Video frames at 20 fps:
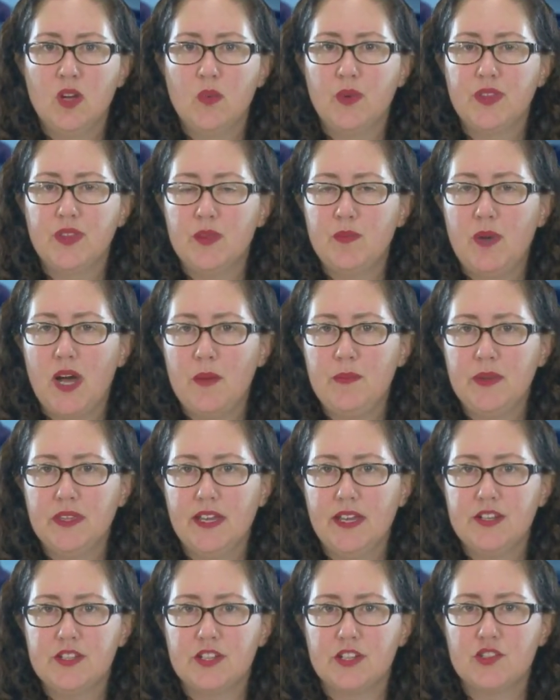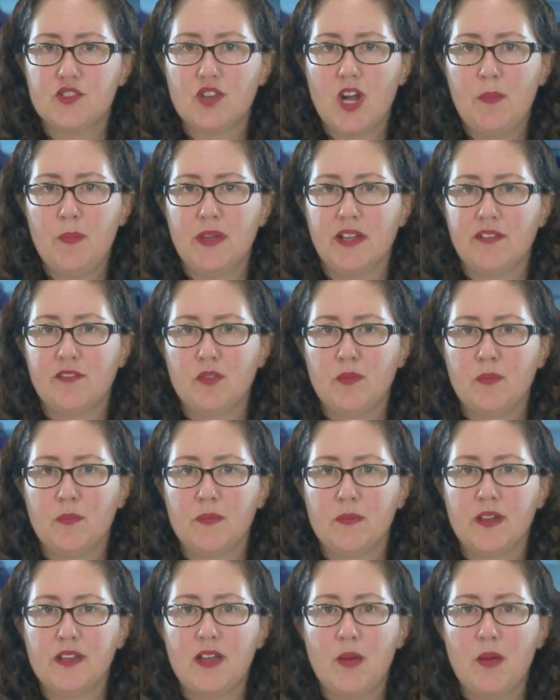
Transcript: with the population dropping from